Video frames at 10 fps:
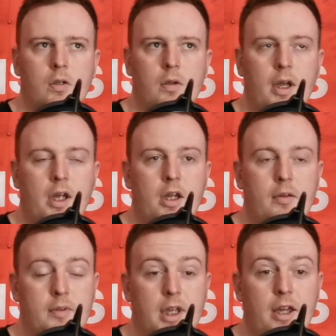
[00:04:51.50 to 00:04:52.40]
Uh,
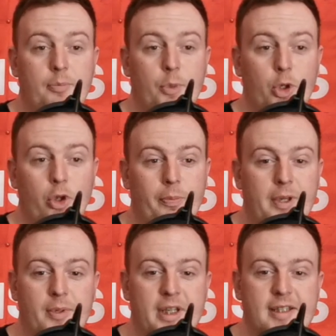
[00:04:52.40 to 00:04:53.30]
yeah, but all the
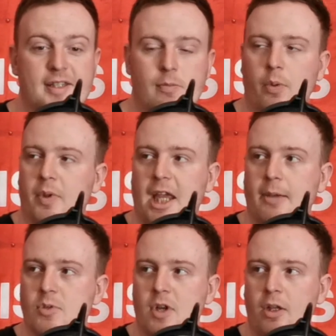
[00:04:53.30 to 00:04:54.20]
people need to step up the game
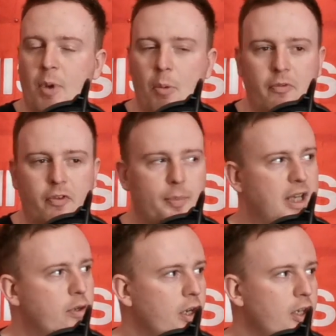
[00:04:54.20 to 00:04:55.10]
as well. Moment
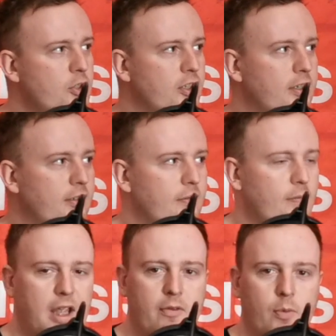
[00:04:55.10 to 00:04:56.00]
Fabinho got injured
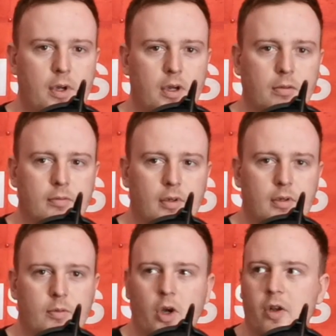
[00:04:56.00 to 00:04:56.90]
like everyone went, oh,
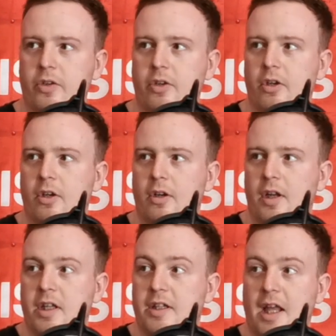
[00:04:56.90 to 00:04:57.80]
oh God. Yeah, we
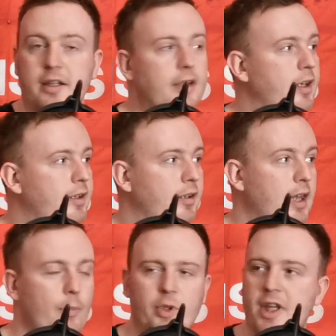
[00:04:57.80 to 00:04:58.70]
all should then, then, then, yeah,
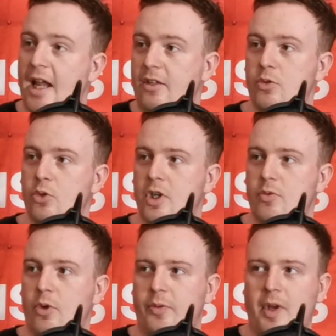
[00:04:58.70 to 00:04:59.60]
yeah. But then Henderson took his
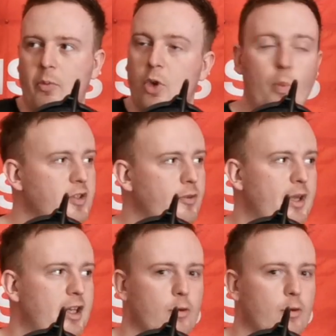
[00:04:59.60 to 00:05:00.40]
role. Now, no yeah. Fabinho,